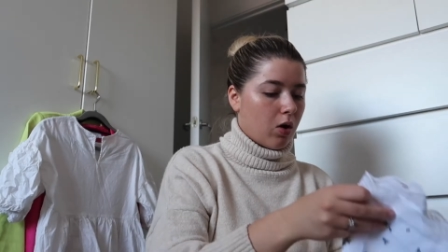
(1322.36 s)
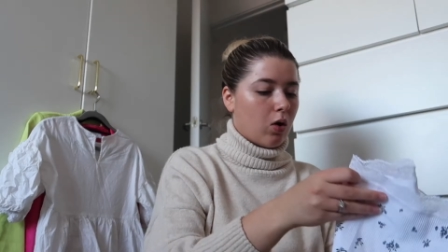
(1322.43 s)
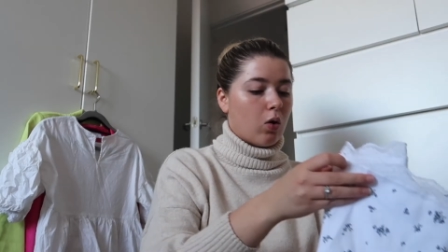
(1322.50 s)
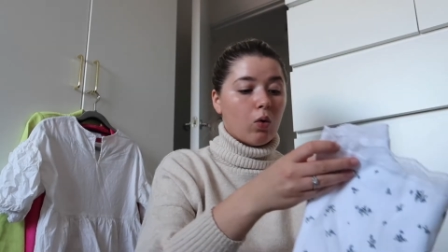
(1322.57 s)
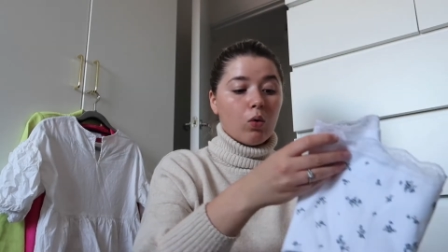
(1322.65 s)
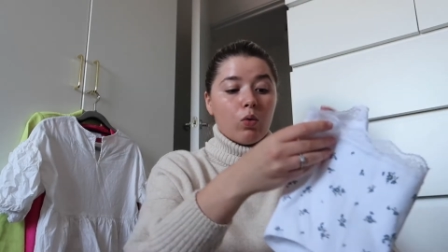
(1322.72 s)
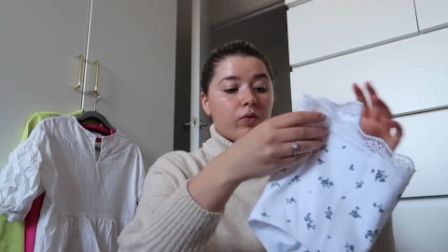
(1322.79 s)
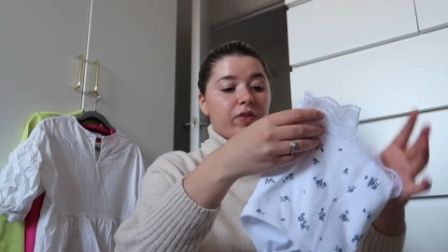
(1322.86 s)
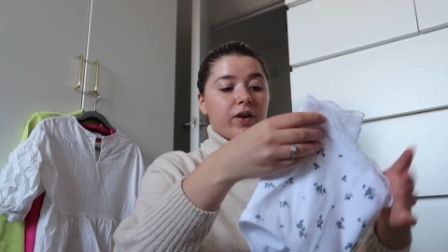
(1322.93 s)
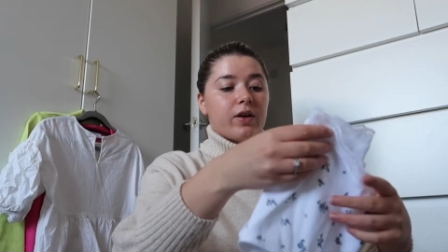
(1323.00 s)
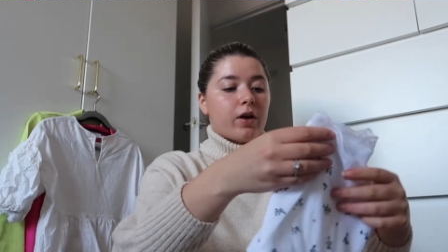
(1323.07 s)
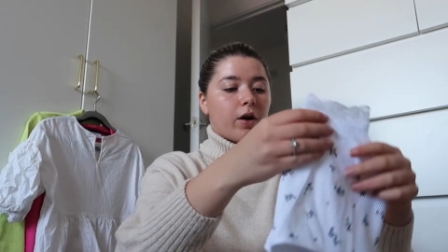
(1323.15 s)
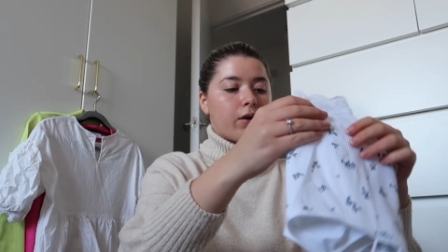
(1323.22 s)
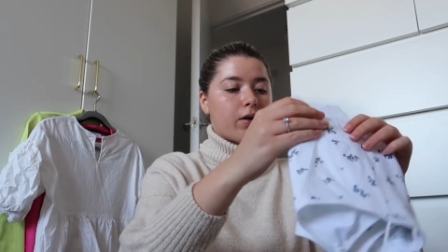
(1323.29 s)
haul
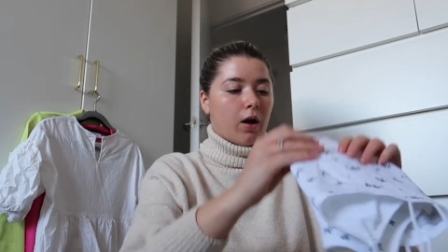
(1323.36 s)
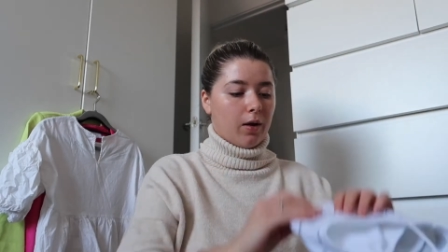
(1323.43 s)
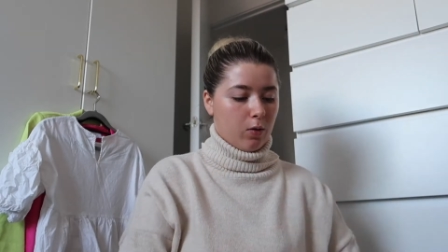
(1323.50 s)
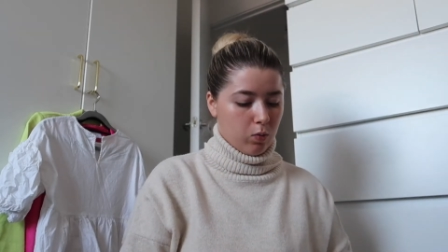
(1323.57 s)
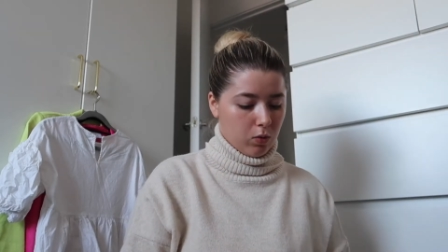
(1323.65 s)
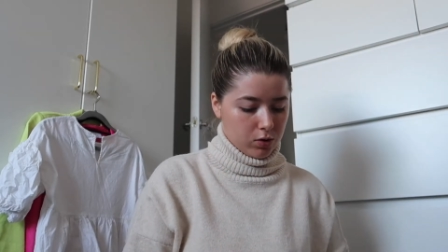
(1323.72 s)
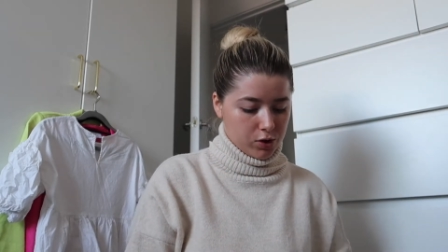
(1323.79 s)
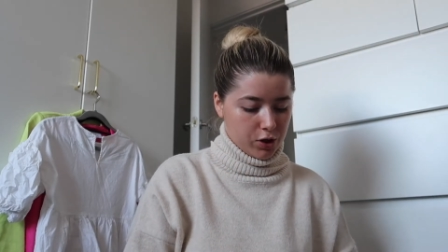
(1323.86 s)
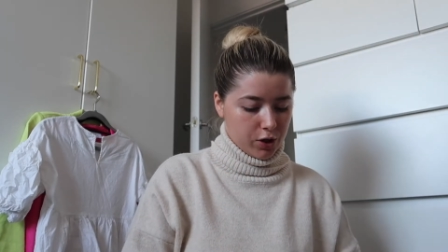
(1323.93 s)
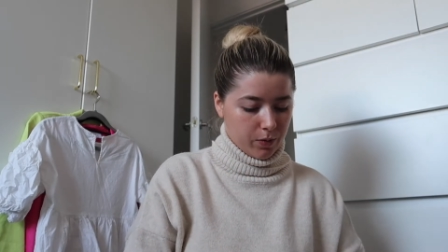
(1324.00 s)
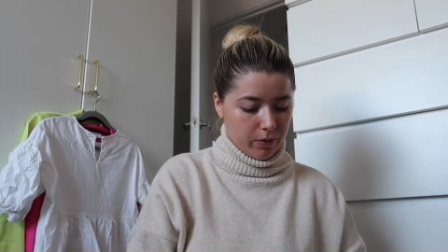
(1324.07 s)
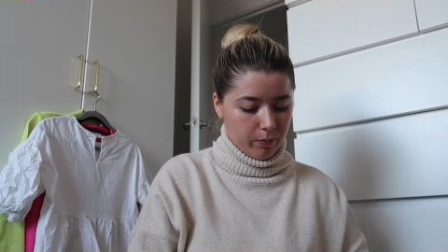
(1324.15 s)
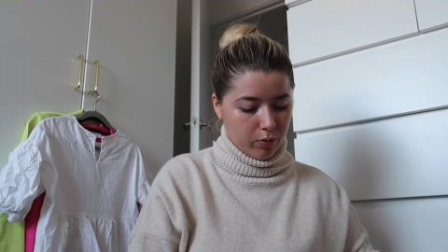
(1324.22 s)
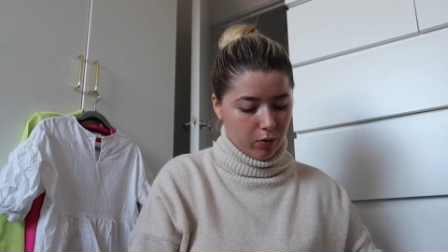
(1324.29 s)
video, like, what's new
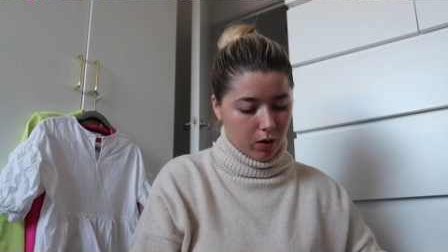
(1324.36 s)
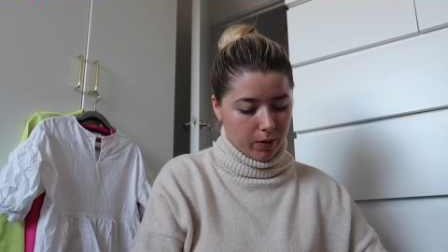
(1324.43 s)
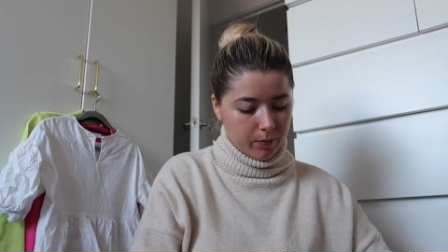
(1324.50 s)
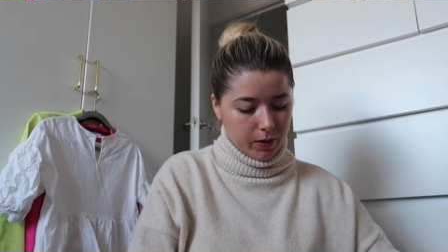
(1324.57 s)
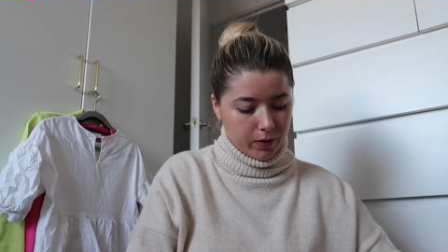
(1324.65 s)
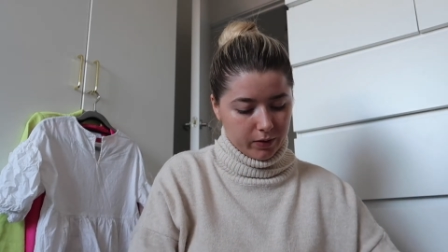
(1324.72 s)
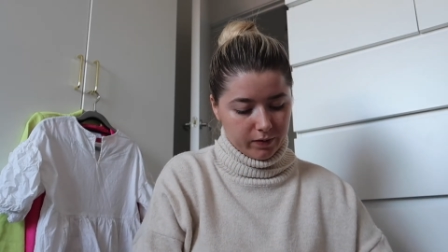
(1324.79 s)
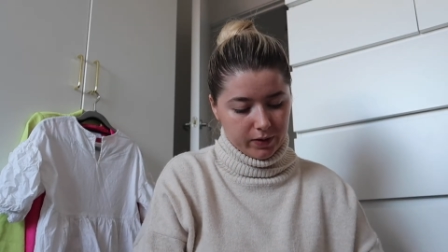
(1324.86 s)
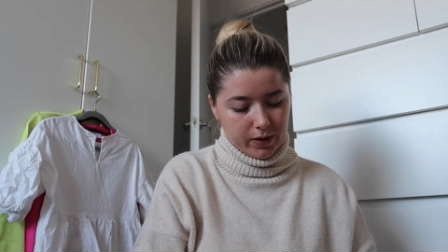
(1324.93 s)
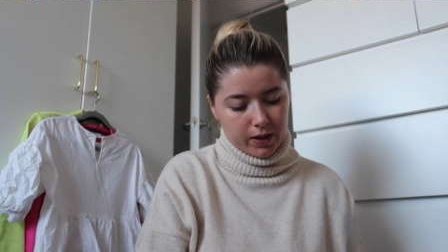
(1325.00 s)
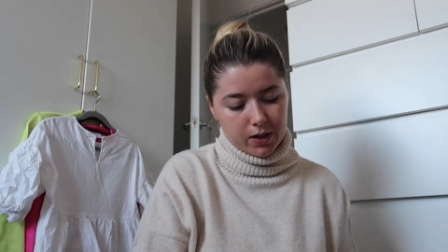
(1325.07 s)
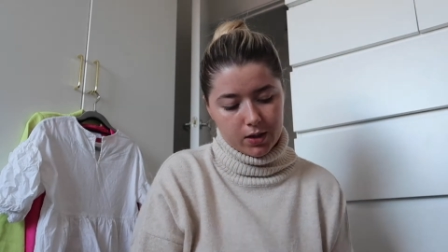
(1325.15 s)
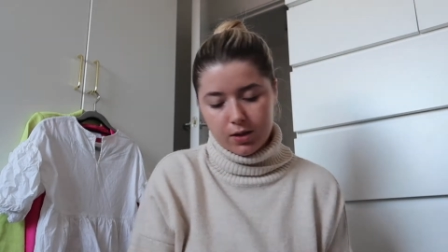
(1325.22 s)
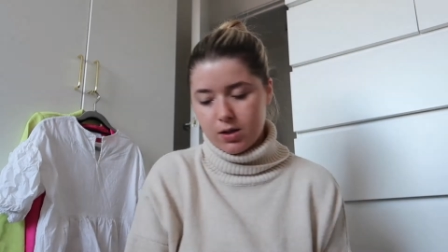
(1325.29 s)
in Primark vid.